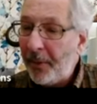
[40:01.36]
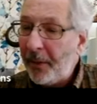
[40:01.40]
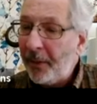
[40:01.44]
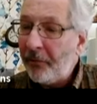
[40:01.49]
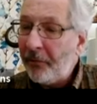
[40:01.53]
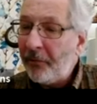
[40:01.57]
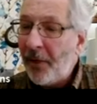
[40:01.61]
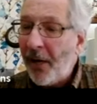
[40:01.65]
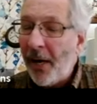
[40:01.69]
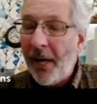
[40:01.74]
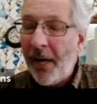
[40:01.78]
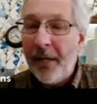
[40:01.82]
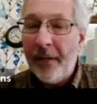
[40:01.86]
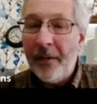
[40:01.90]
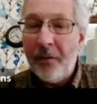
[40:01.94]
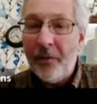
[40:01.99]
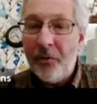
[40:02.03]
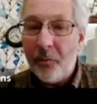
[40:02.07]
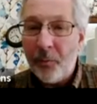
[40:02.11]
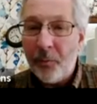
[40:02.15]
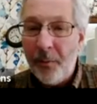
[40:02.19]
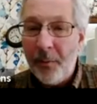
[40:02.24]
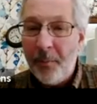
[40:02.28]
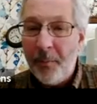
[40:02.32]
minutes on,
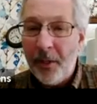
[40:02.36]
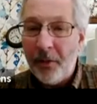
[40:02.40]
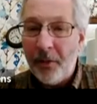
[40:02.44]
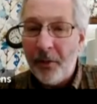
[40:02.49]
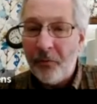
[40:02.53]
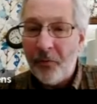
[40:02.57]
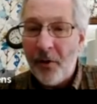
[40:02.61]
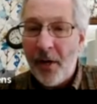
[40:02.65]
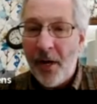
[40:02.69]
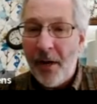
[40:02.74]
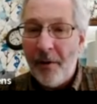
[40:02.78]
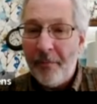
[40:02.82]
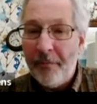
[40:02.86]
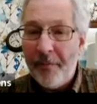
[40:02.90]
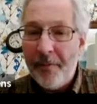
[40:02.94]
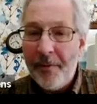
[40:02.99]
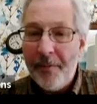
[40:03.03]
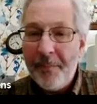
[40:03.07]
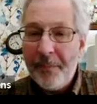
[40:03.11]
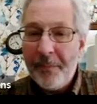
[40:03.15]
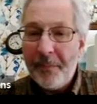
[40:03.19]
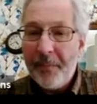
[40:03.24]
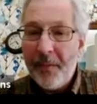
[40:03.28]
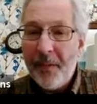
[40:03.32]
3 minutes off.
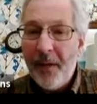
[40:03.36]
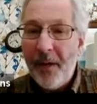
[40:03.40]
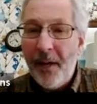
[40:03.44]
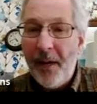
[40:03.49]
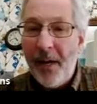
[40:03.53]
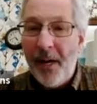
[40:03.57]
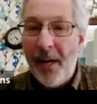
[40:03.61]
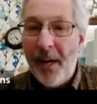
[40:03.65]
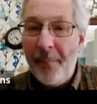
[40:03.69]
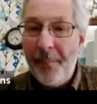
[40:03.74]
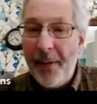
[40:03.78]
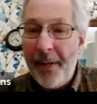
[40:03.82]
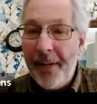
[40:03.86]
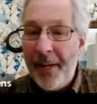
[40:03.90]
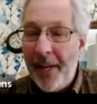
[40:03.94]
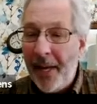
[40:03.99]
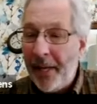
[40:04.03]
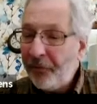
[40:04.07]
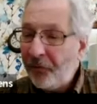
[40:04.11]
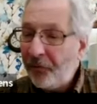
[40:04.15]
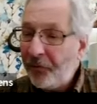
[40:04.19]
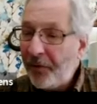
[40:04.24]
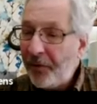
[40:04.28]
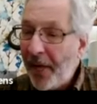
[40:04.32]
And
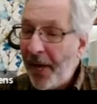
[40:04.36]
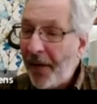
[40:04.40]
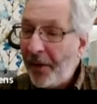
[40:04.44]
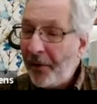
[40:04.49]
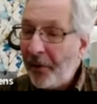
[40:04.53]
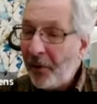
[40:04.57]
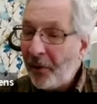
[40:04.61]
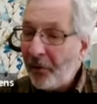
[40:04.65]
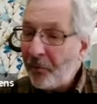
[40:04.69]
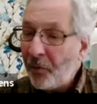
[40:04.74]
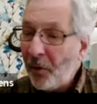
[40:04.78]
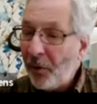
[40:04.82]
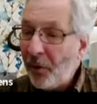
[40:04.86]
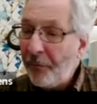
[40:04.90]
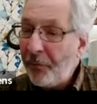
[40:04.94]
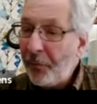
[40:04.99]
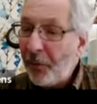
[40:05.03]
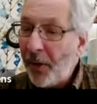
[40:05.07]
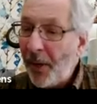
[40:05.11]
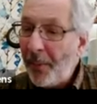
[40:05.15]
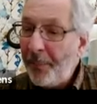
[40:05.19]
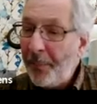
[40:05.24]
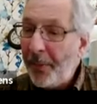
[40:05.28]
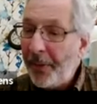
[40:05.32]
that's standard. So if
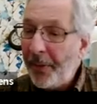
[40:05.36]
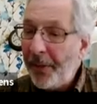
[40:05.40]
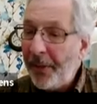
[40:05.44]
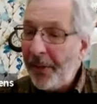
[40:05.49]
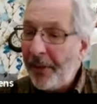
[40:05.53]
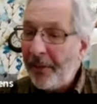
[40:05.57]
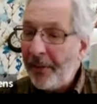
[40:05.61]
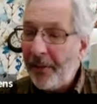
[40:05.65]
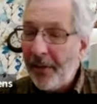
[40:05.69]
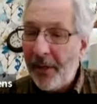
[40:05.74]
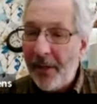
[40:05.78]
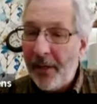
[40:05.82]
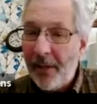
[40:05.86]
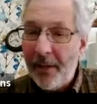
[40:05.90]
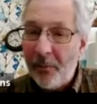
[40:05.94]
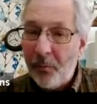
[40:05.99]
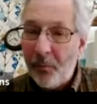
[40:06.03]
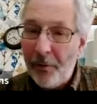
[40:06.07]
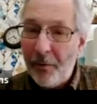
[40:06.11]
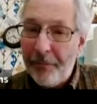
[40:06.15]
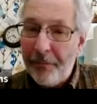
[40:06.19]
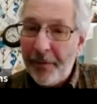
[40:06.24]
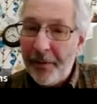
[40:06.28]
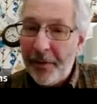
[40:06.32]
you're up on a
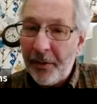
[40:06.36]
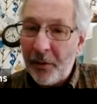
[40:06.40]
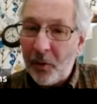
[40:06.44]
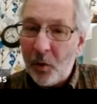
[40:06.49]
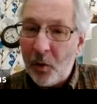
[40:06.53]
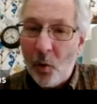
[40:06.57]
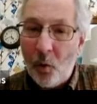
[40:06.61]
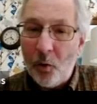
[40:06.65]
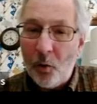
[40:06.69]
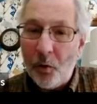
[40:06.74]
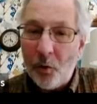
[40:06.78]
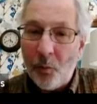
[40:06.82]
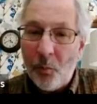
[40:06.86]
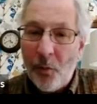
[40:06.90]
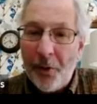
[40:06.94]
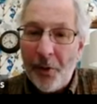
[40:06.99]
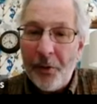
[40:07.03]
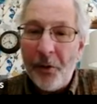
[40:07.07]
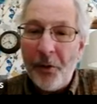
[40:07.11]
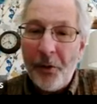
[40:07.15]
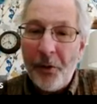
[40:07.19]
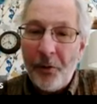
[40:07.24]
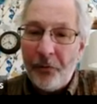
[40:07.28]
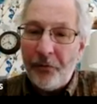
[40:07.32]
roof in colder
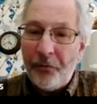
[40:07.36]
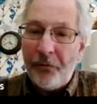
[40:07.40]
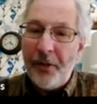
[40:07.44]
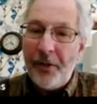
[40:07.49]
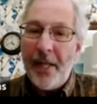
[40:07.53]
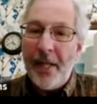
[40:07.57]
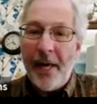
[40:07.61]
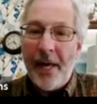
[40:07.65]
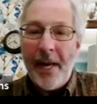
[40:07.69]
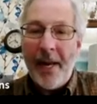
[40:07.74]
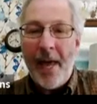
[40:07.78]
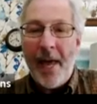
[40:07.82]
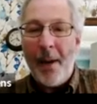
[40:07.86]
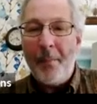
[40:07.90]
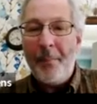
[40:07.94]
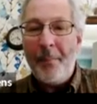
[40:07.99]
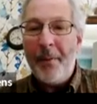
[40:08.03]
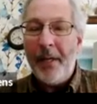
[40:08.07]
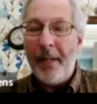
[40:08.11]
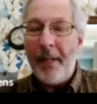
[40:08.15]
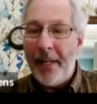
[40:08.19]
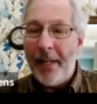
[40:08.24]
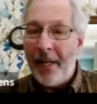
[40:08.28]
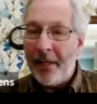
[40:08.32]
weather and you see that
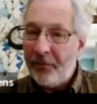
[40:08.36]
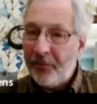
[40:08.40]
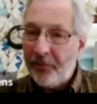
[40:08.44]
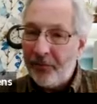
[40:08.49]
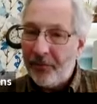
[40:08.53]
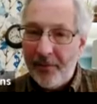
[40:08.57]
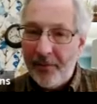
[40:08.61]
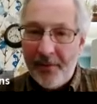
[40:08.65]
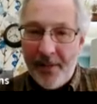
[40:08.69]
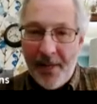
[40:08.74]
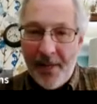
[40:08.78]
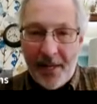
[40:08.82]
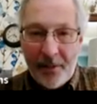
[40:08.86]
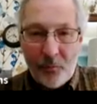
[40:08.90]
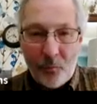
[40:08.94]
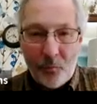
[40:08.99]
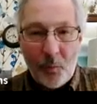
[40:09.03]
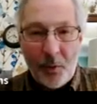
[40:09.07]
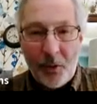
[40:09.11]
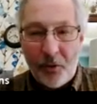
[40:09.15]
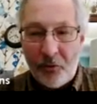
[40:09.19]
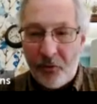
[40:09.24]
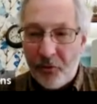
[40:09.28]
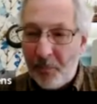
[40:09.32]
happening, that's
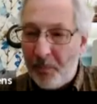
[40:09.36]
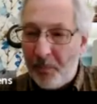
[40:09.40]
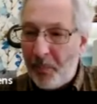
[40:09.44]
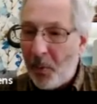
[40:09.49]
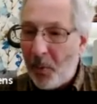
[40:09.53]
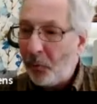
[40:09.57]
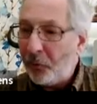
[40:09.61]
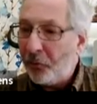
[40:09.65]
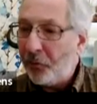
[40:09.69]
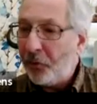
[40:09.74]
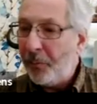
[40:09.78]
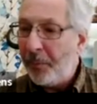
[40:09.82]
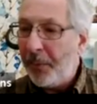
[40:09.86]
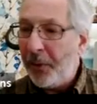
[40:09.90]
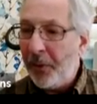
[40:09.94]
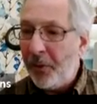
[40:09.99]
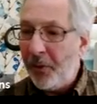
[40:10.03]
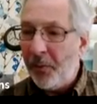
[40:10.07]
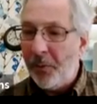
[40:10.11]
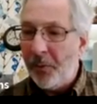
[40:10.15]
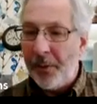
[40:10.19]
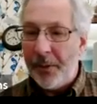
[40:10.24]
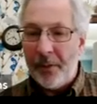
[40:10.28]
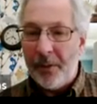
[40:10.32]
what it's supposed to be
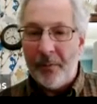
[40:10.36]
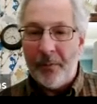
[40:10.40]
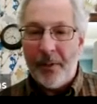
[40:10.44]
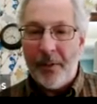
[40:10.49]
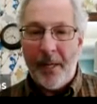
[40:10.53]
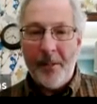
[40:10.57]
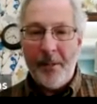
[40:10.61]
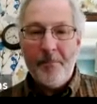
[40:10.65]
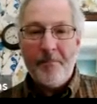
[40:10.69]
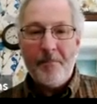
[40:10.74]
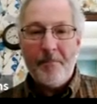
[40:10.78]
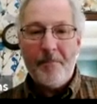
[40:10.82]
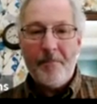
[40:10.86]
doing, okay?